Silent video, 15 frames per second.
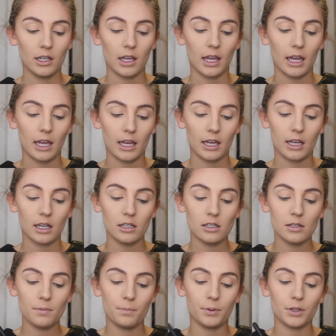and
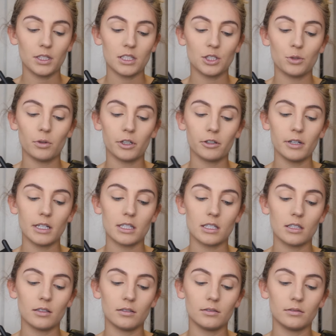put this into our
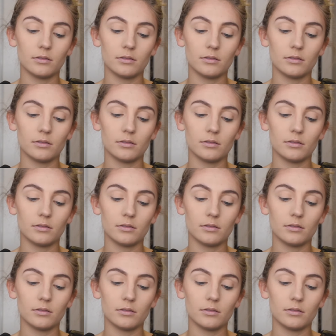crease.